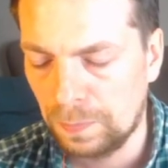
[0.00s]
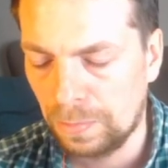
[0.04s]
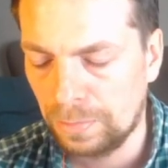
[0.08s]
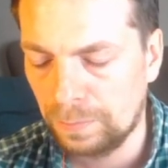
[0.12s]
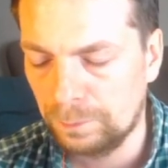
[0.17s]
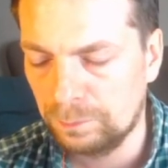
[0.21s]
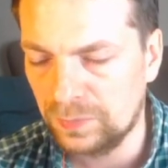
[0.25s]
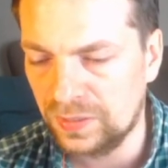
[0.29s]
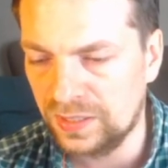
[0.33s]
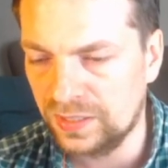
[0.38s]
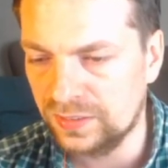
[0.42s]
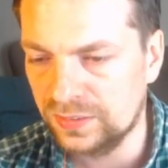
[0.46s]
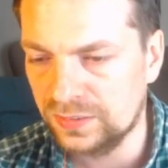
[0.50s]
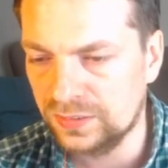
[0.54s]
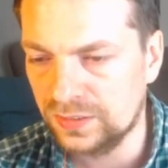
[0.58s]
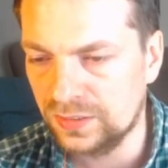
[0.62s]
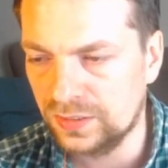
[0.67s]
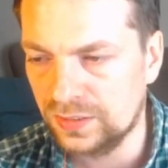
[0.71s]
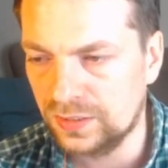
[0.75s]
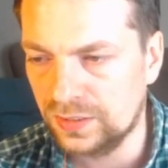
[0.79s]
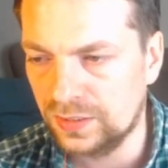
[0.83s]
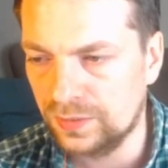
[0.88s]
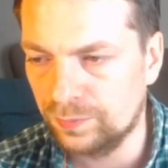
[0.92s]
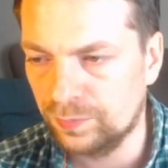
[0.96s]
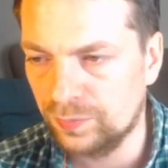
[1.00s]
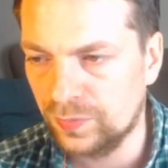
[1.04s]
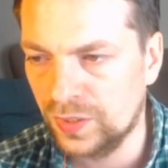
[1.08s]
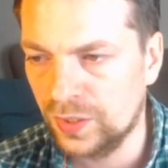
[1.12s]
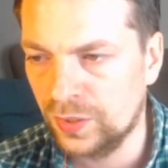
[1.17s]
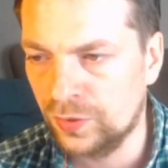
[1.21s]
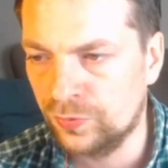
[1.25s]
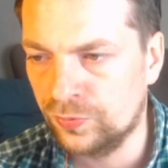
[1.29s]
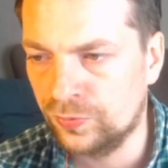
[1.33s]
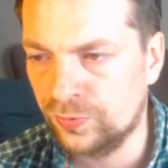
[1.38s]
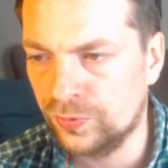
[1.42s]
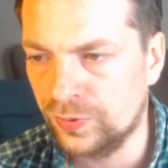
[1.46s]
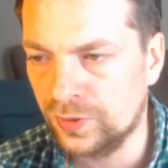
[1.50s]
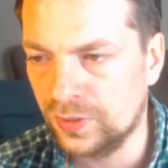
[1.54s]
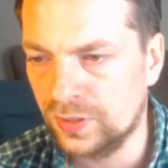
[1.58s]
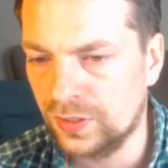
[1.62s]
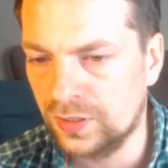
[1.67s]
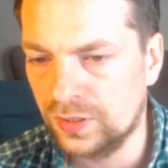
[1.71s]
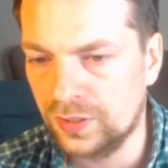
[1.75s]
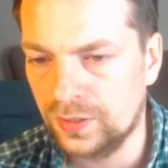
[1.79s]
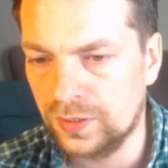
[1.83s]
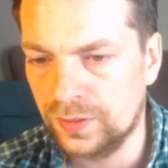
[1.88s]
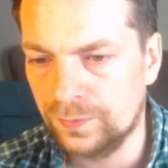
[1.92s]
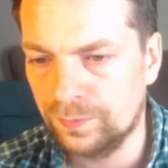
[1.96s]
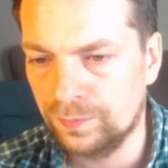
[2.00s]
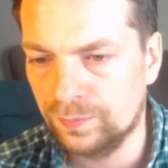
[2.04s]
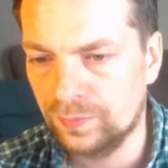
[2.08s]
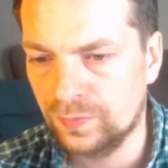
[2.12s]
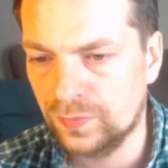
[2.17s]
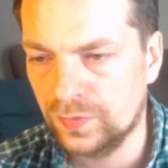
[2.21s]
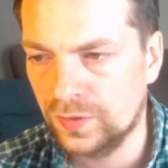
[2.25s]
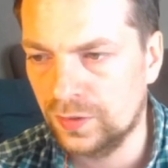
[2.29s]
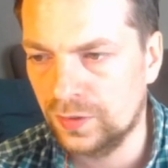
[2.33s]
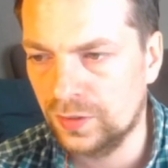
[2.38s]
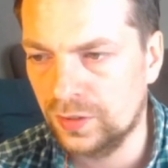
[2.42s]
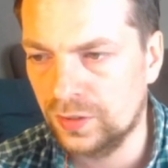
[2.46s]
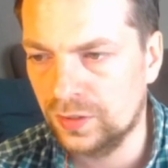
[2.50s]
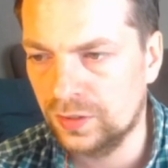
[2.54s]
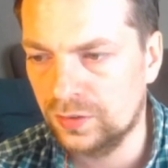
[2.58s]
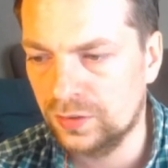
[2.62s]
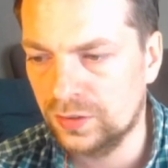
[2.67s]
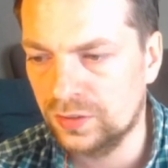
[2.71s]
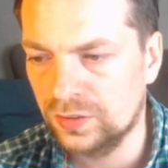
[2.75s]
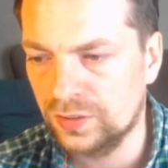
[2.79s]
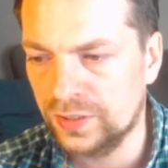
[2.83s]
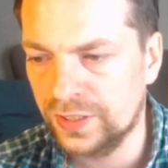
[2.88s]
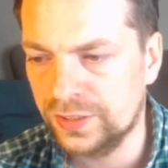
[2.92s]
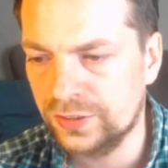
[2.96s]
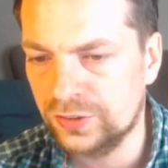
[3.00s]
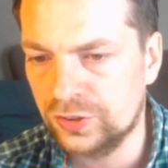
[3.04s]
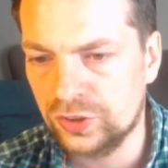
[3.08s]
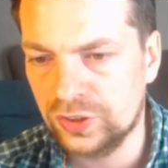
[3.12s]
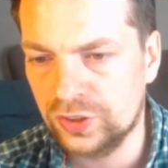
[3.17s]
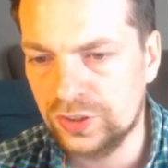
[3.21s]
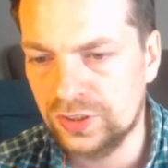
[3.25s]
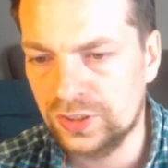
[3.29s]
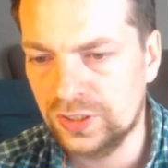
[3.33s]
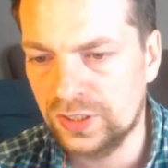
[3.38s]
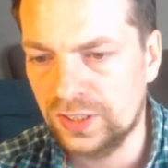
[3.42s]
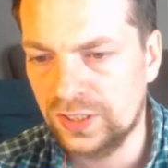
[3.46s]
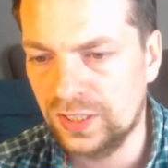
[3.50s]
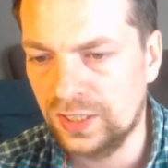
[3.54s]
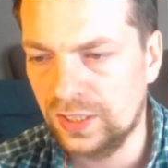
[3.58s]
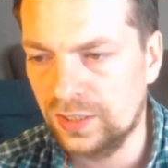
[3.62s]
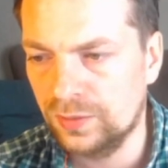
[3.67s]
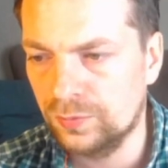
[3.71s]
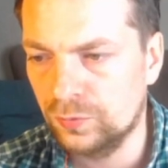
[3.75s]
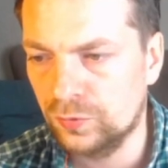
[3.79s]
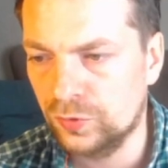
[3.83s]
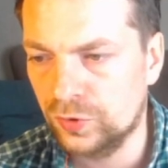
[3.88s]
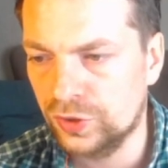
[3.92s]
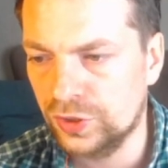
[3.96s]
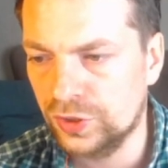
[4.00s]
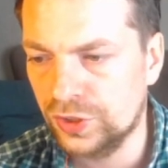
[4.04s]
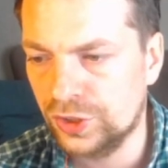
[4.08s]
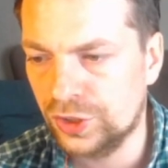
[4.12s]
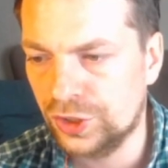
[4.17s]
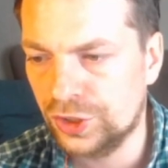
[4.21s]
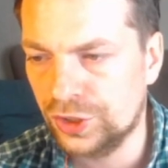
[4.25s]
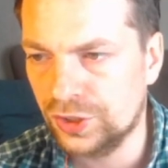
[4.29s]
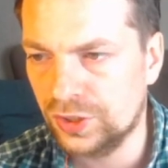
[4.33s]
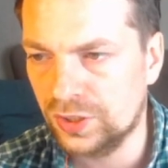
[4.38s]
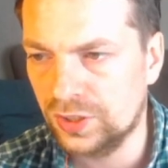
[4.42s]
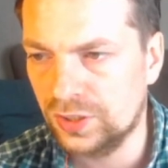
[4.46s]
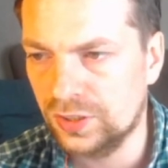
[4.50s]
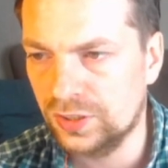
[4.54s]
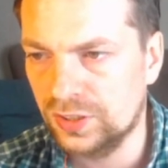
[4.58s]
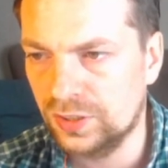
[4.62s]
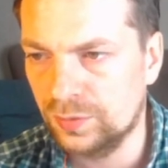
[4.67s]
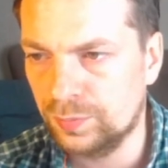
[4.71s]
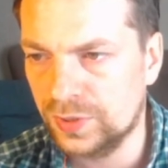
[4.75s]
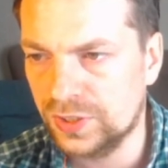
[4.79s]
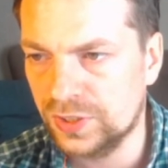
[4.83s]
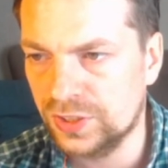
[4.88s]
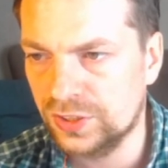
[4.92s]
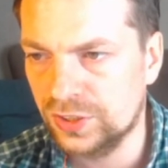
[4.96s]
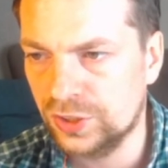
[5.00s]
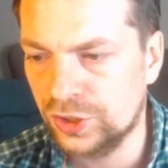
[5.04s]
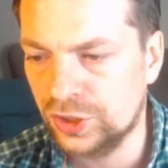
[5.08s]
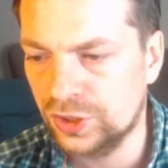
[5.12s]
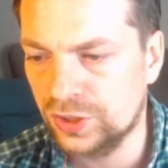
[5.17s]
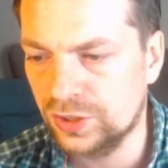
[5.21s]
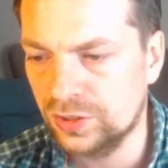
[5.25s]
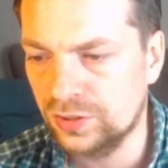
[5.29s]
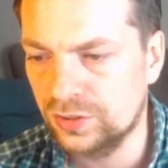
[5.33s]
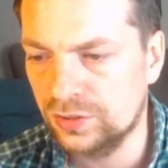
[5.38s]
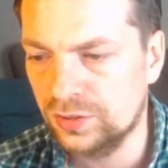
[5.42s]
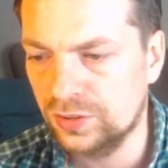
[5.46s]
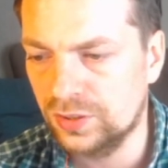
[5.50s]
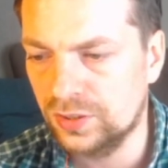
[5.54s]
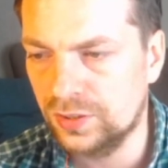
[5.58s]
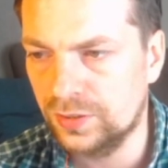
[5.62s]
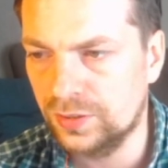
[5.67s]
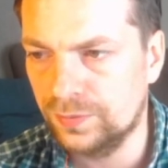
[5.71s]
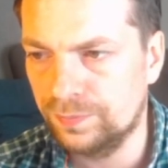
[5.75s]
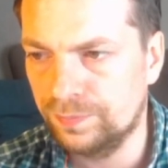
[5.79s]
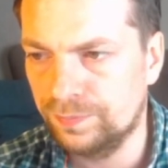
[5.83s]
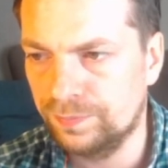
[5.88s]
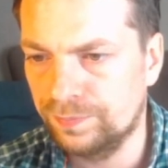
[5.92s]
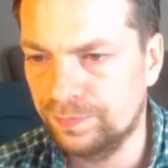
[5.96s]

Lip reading: And if later in the game we reach the position,